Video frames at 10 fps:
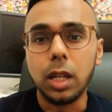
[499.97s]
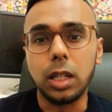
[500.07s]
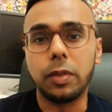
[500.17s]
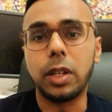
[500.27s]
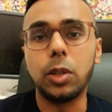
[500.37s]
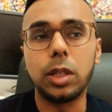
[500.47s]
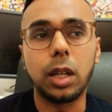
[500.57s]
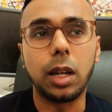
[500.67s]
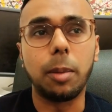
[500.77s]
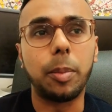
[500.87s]
They're using
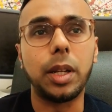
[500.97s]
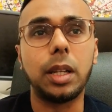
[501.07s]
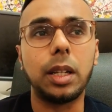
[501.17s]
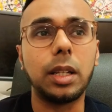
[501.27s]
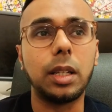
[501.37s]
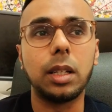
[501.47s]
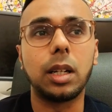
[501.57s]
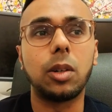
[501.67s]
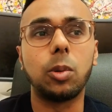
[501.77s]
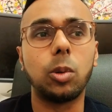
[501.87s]
a company in India
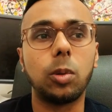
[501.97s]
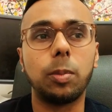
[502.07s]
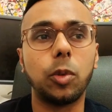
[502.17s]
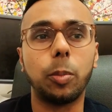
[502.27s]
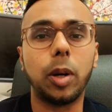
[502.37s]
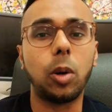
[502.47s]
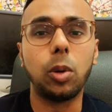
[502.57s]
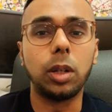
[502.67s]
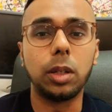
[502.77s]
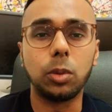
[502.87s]
or
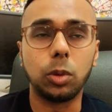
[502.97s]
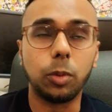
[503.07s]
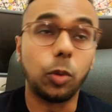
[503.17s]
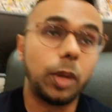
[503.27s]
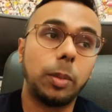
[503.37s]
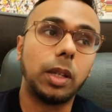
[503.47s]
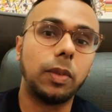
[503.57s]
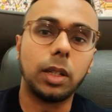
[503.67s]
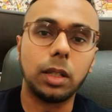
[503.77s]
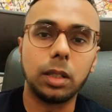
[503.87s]
Poland or maybe
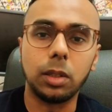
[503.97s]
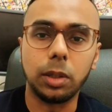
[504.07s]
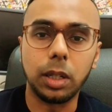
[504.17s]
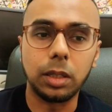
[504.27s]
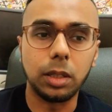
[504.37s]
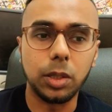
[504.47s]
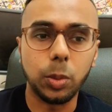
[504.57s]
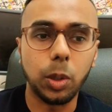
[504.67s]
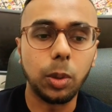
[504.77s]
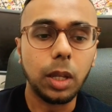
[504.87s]
even in London as
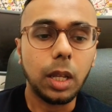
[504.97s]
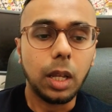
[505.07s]
well,